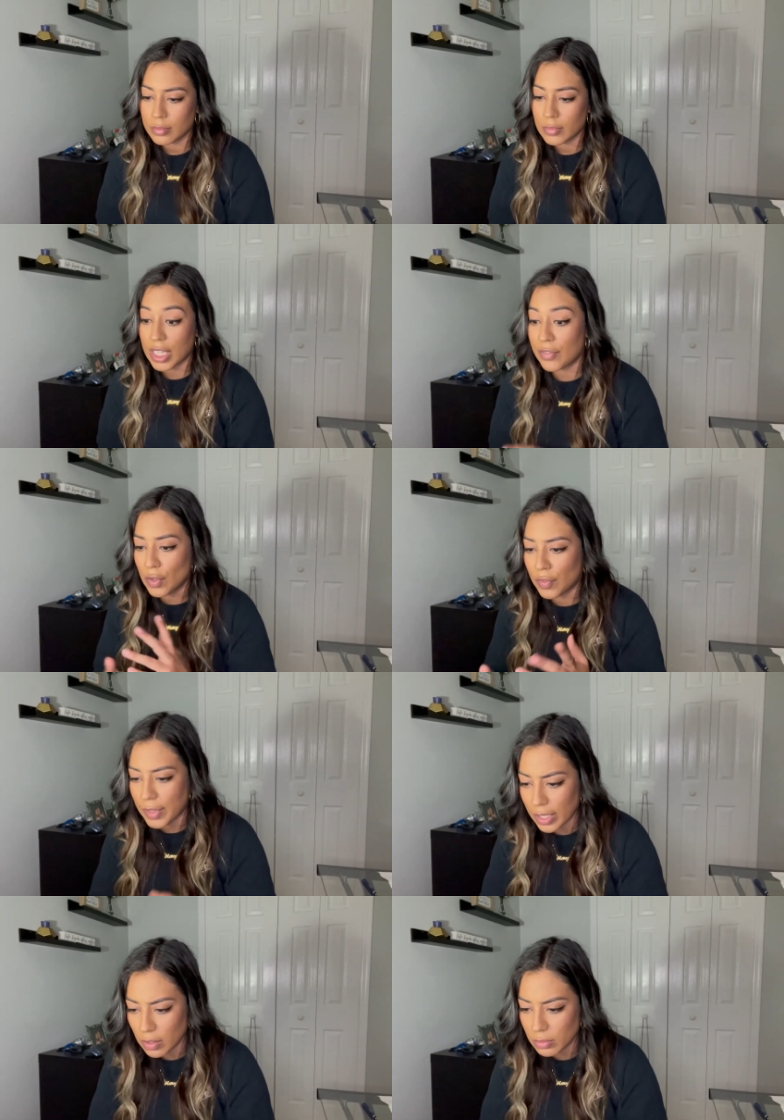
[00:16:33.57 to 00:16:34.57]
If you
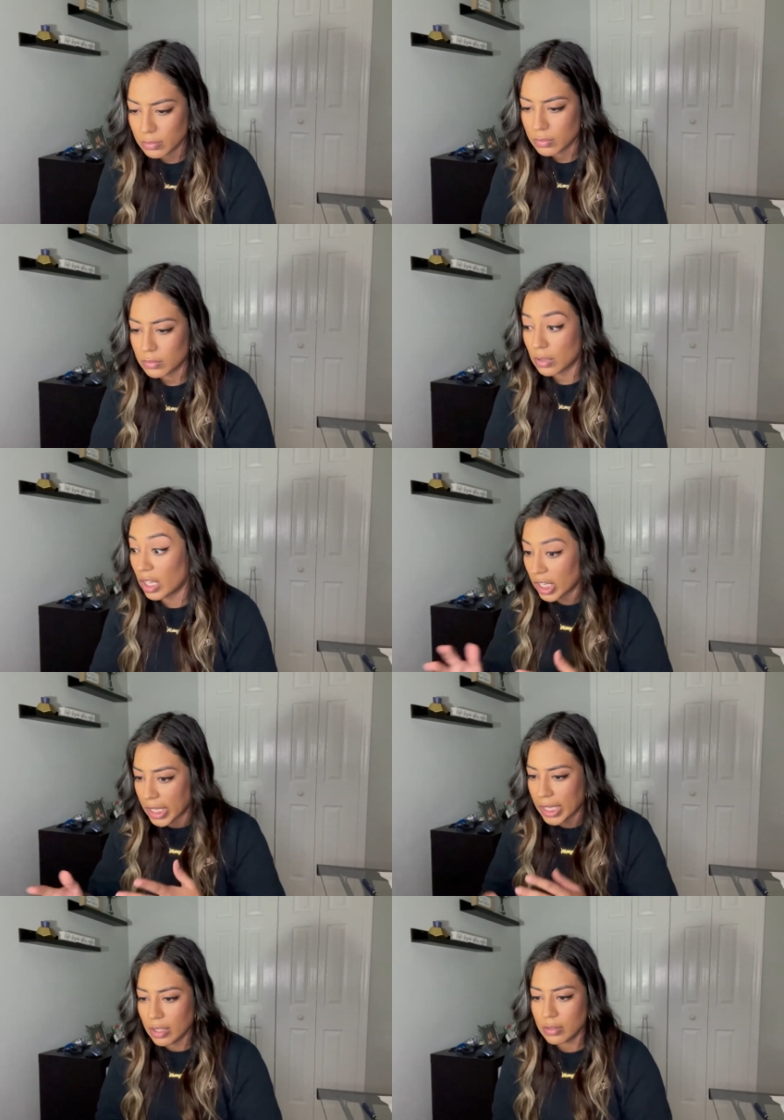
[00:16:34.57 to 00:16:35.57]
fail
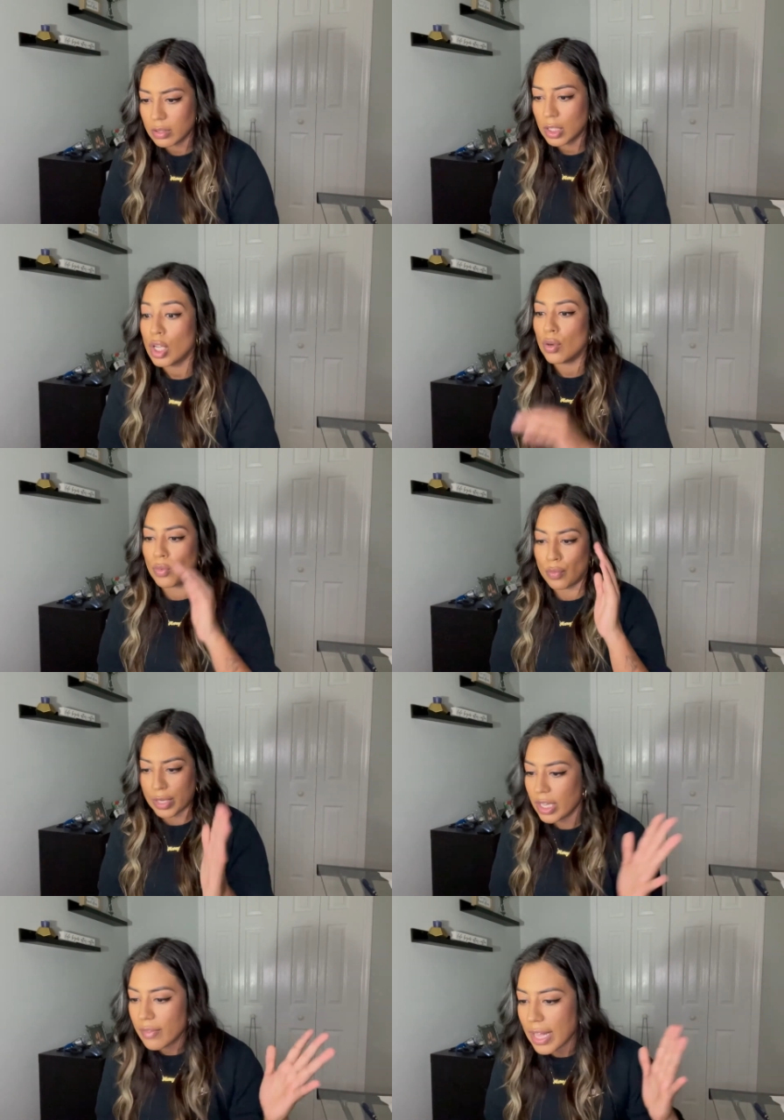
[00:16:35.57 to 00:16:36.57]
again,
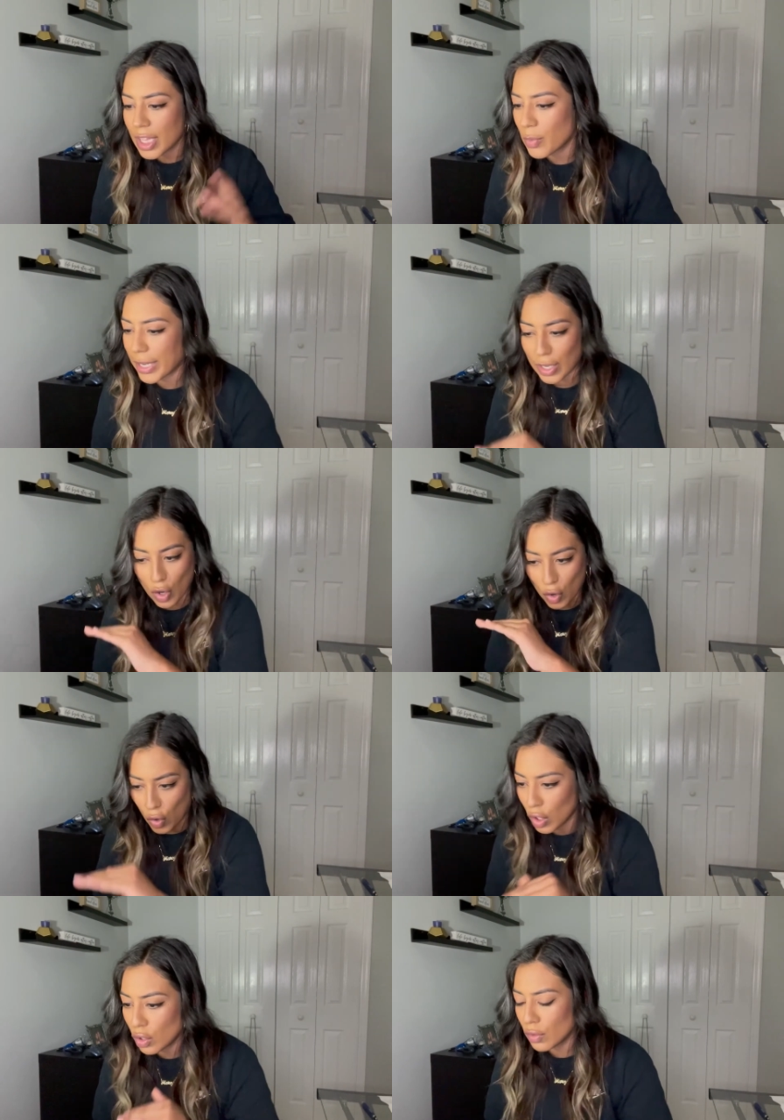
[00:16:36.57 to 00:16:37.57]
reevaluate
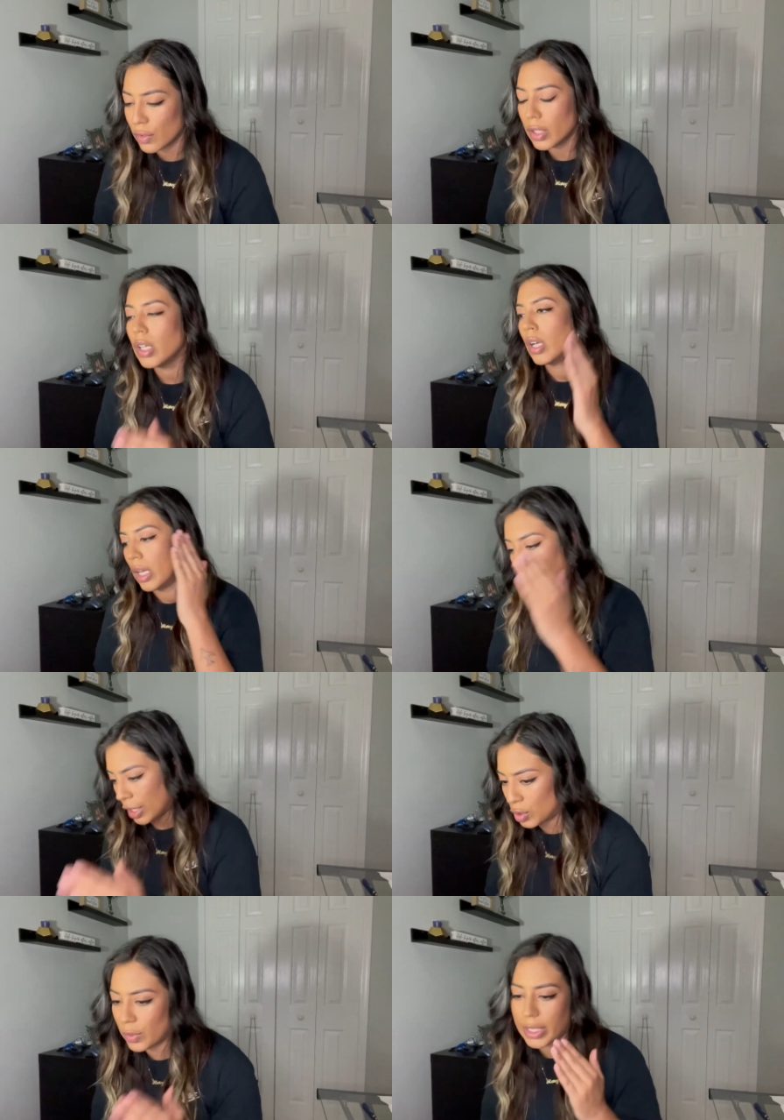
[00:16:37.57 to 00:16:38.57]
all over
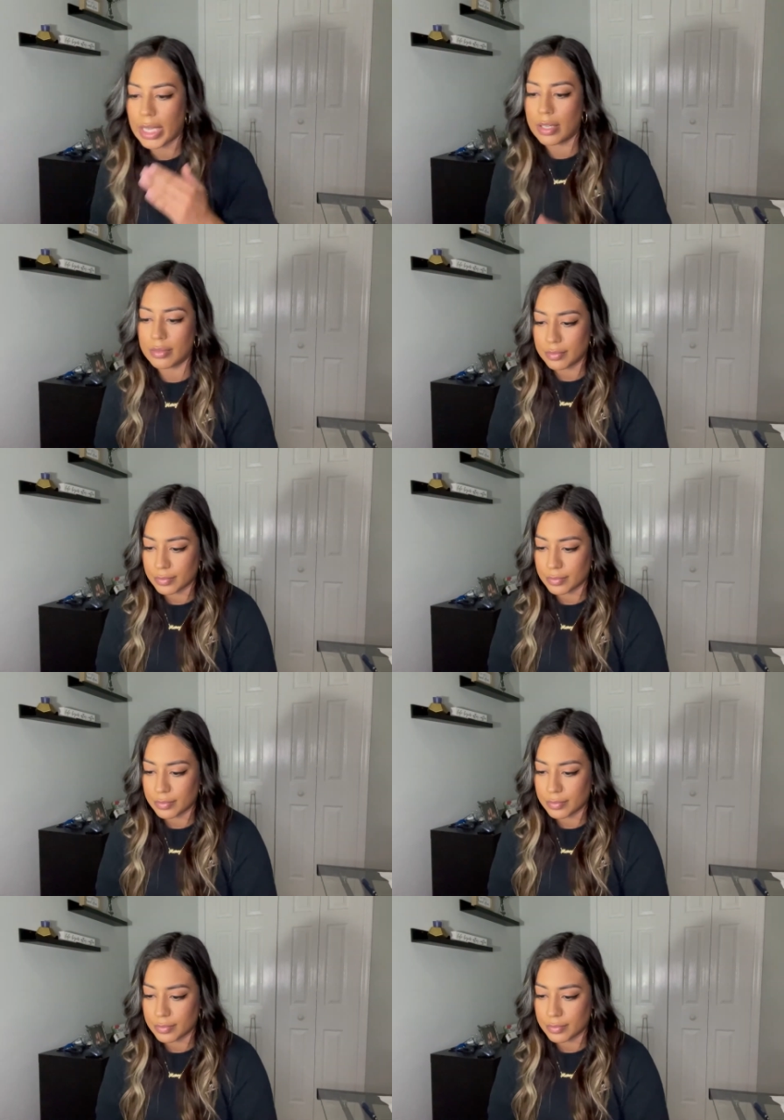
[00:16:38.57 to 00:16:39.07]
and do it again.